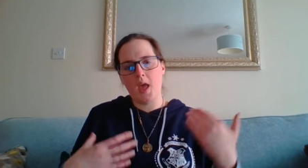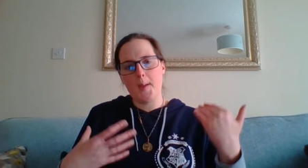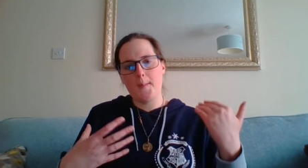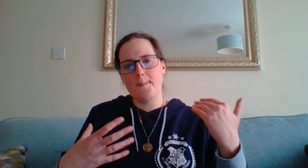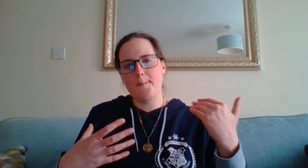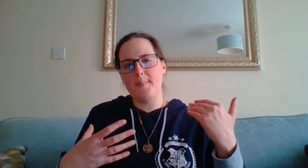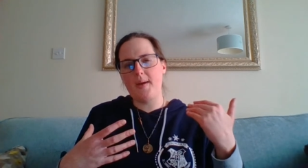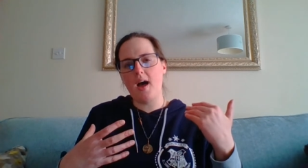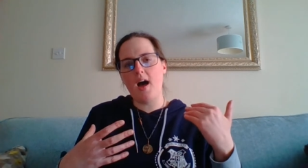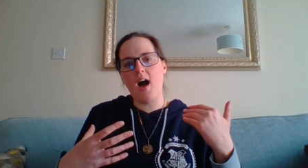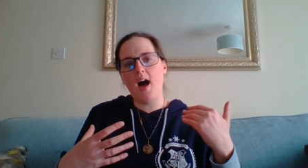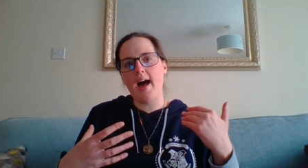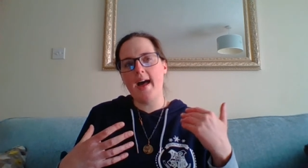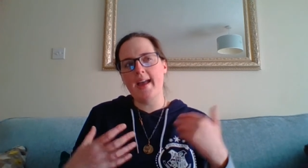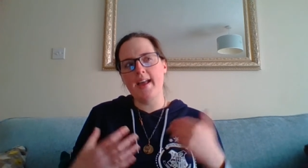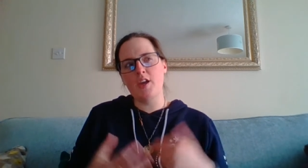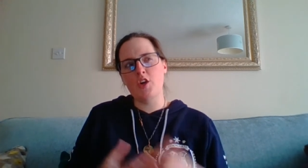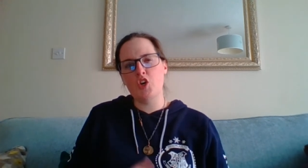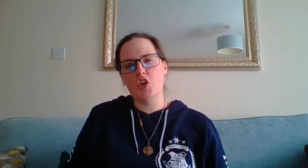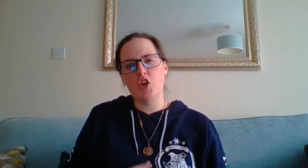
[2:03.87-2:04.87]
but I
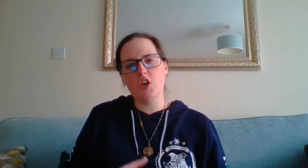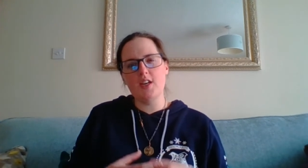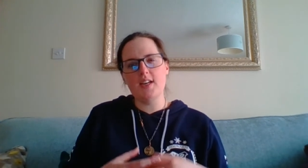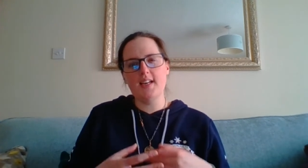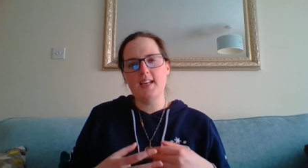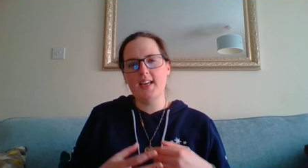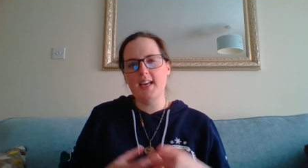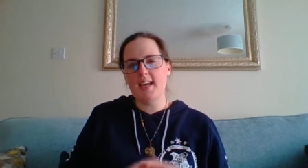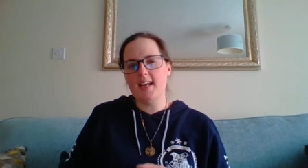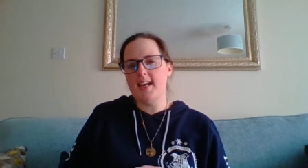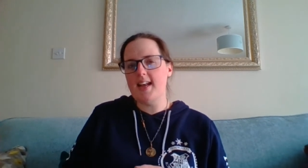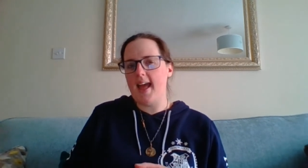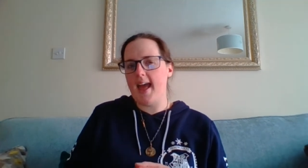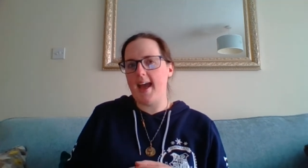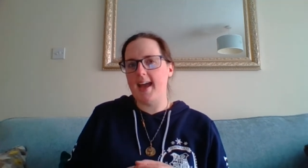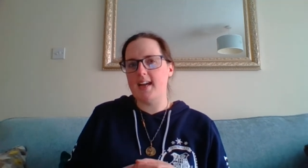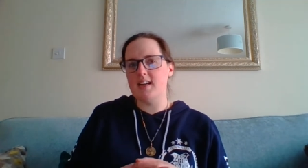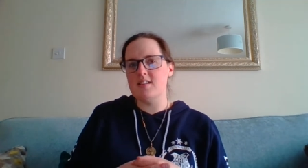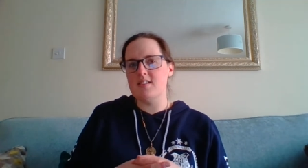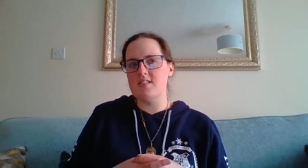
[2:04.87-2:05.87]
couldn't
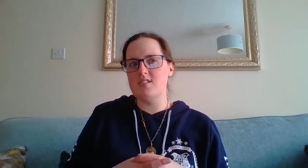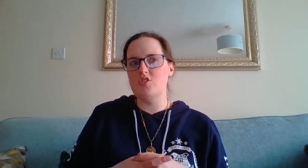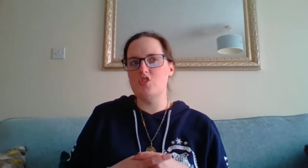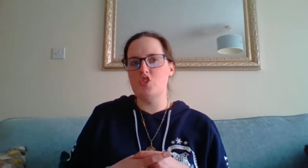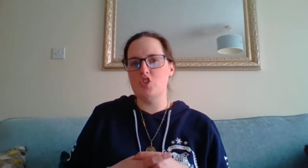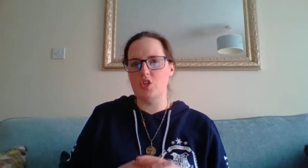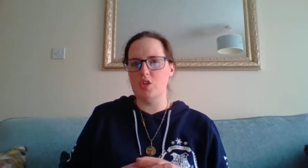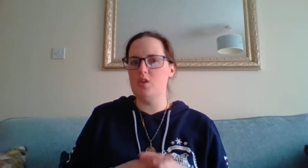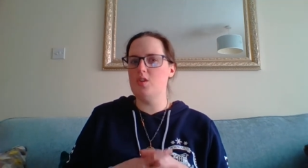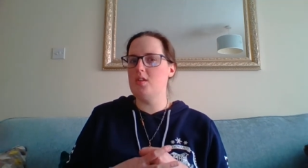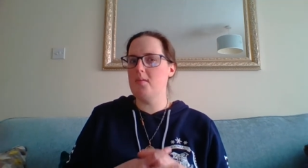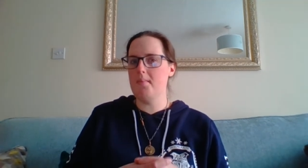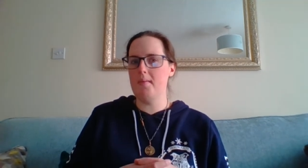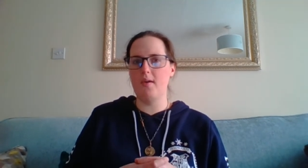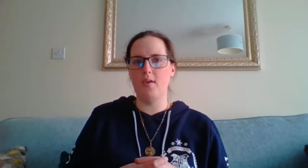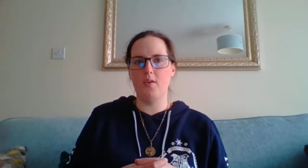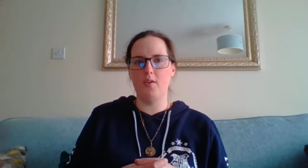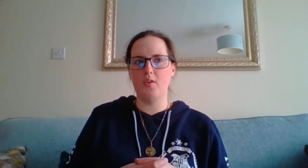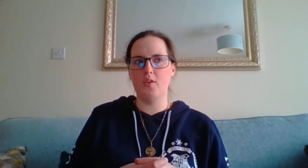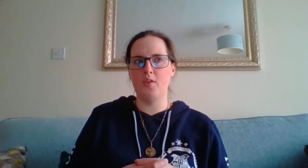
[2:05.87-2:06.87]
connect to the
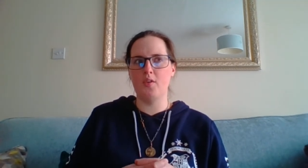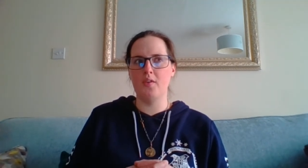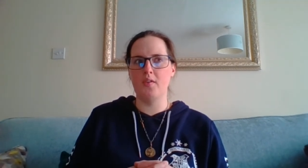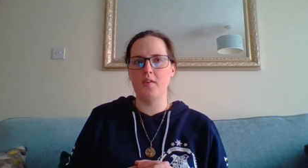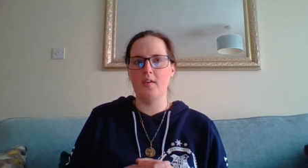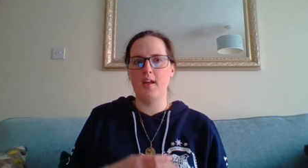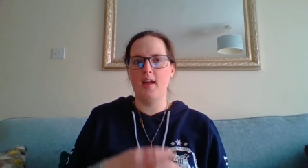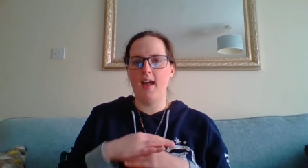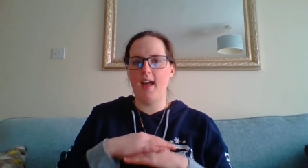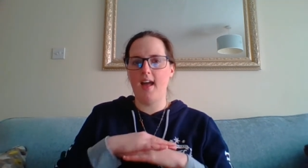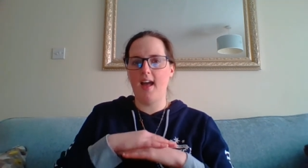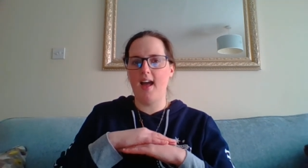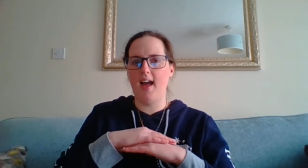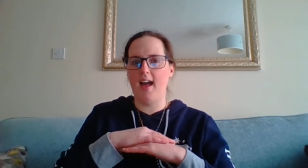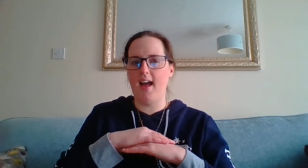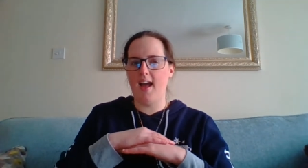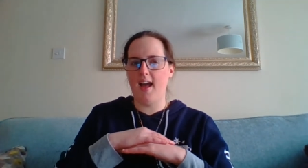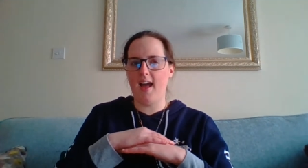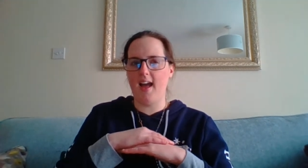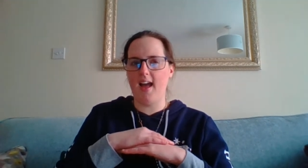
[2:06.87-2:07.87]
book
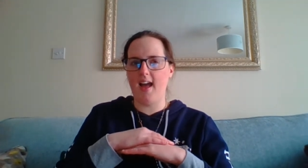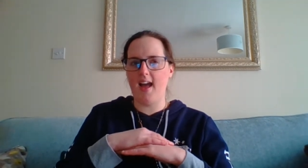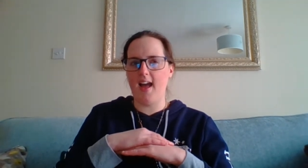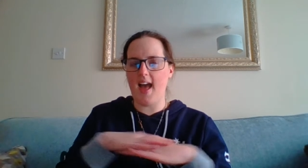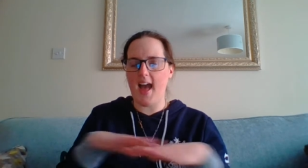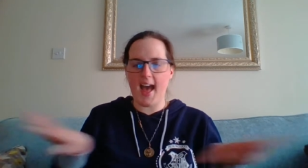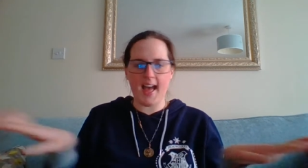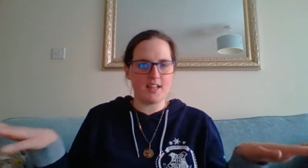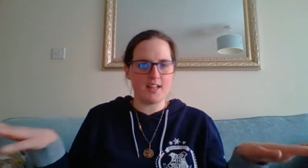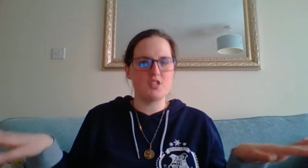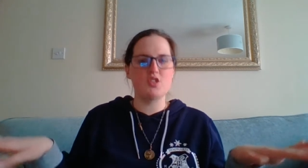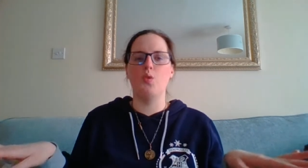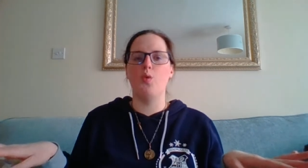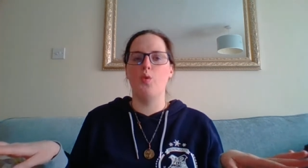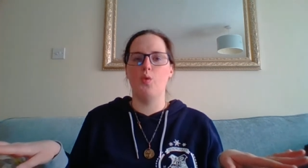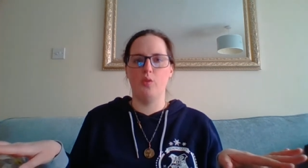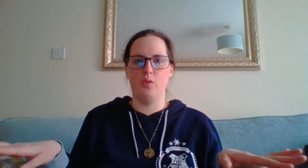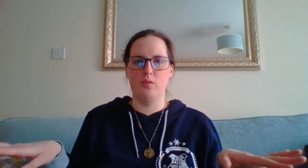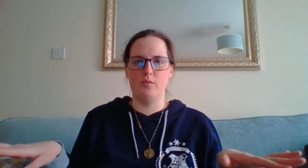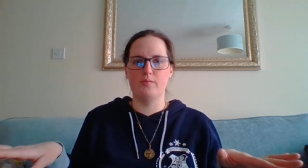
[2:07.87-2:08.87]
at all.